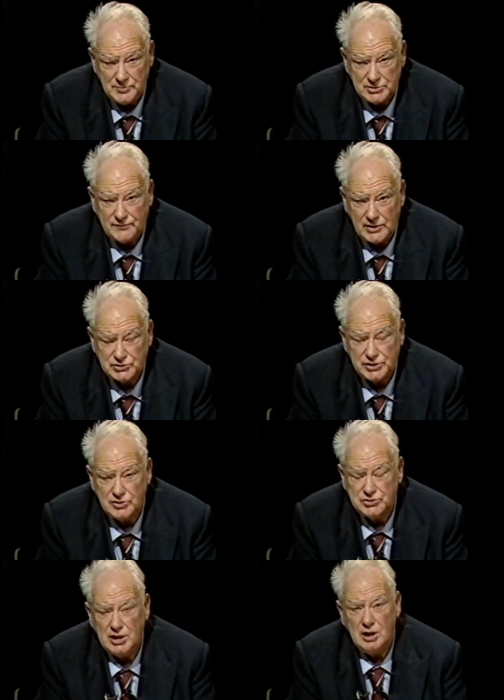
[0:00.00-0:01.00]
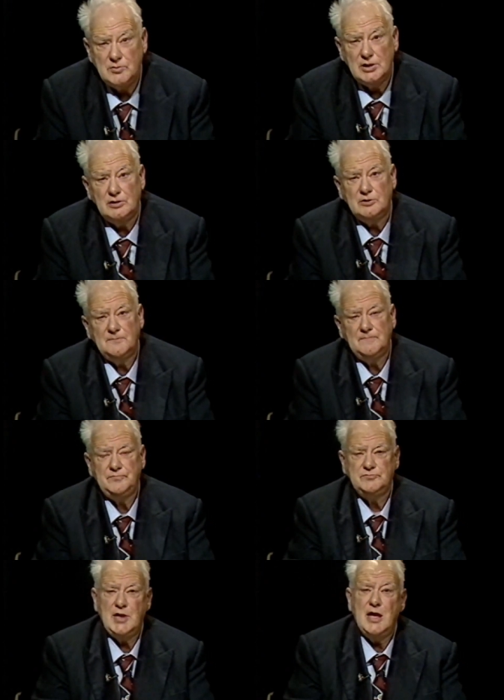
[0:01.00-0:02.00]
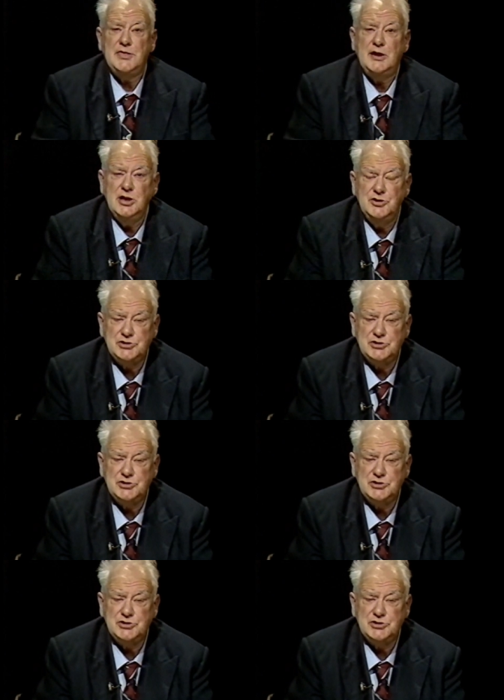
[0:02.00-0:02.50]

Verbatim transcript: that affects the entire world. There is